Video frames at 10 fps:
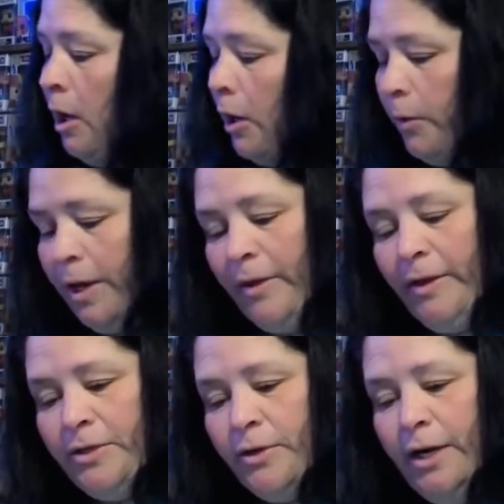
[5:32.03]
Oh yeah,
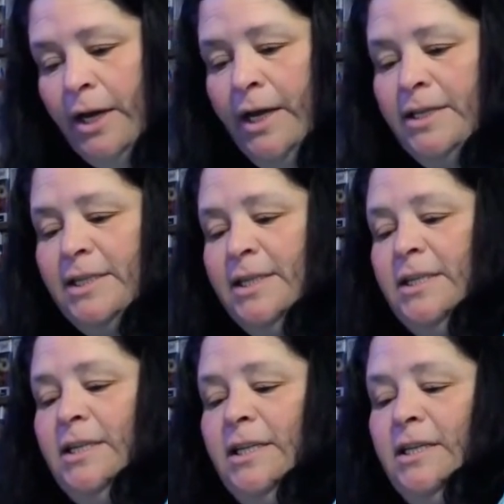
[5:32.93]
that's right. He
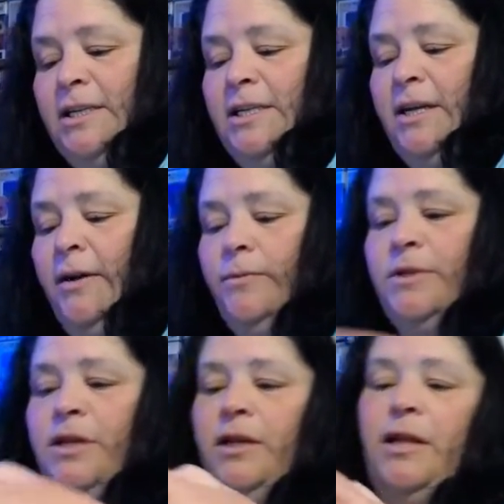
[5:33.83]
did say he was
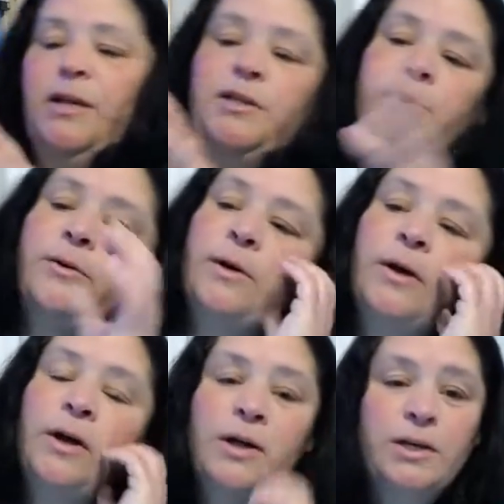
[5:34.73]
sending that too.
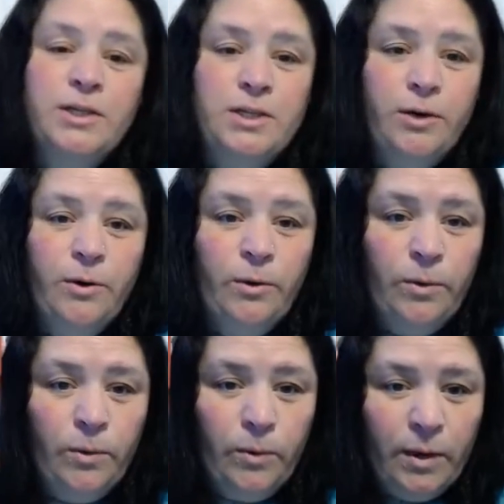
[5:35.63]

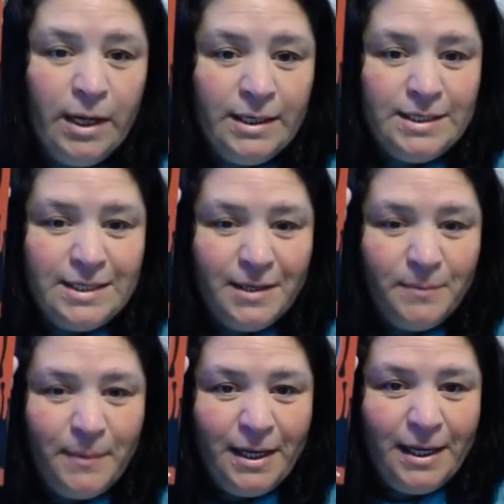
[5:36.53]
So he
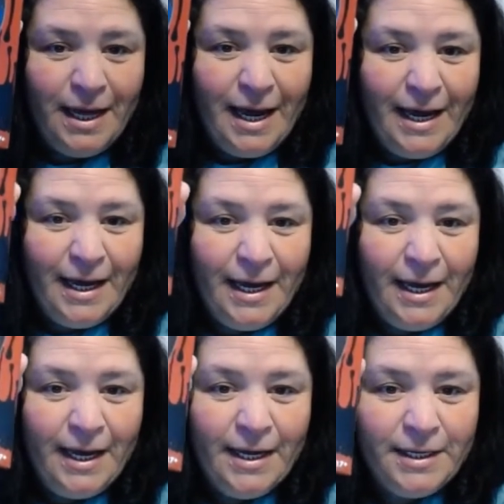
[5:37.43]
sent me
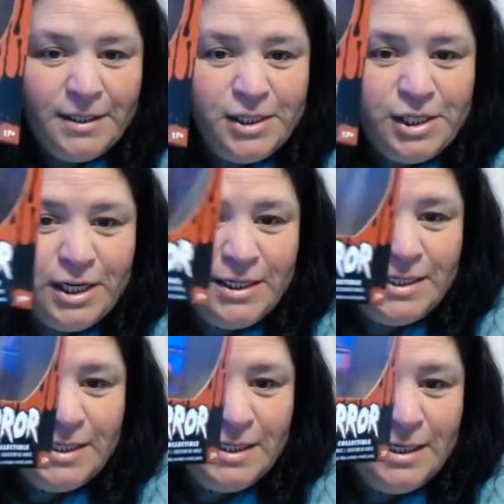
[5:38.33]
a
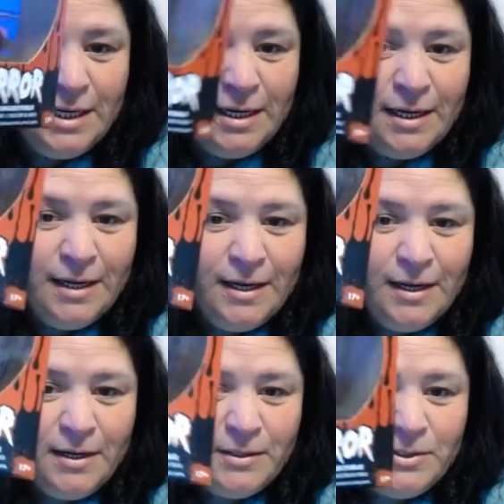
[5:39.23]
Jason
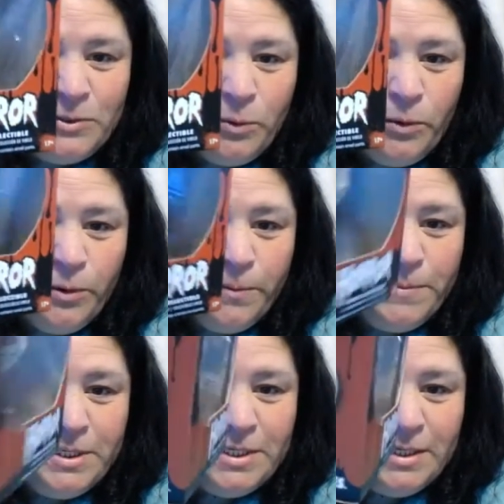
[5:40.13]

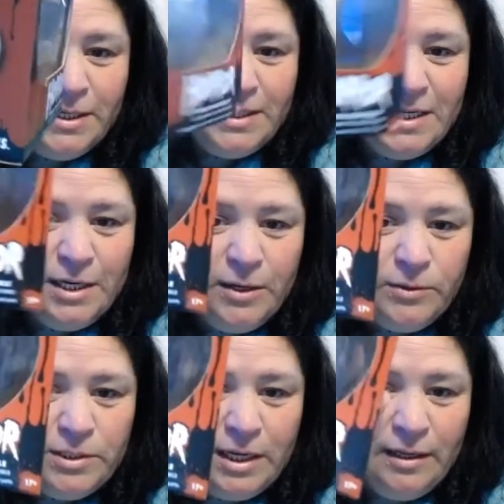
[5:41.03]
Dorbz because he
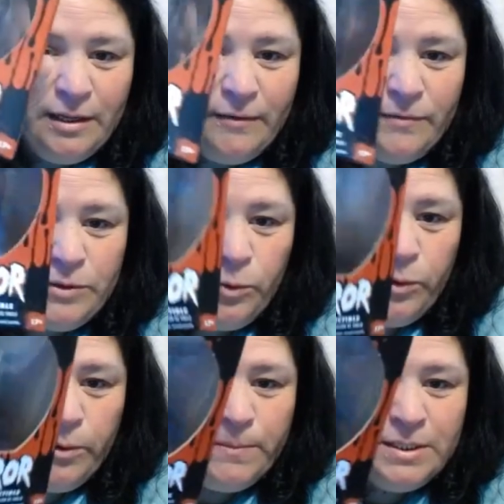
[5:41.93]
knows I love
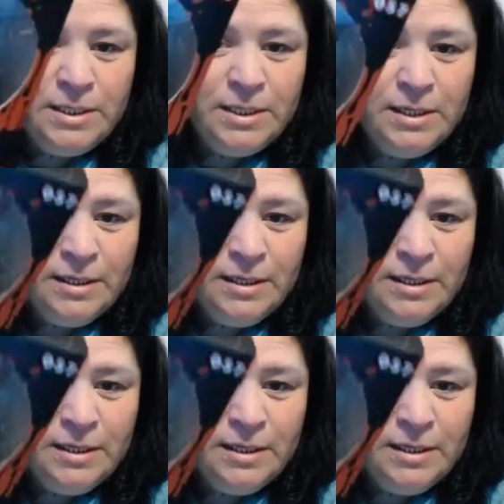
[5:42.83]
Dorbz.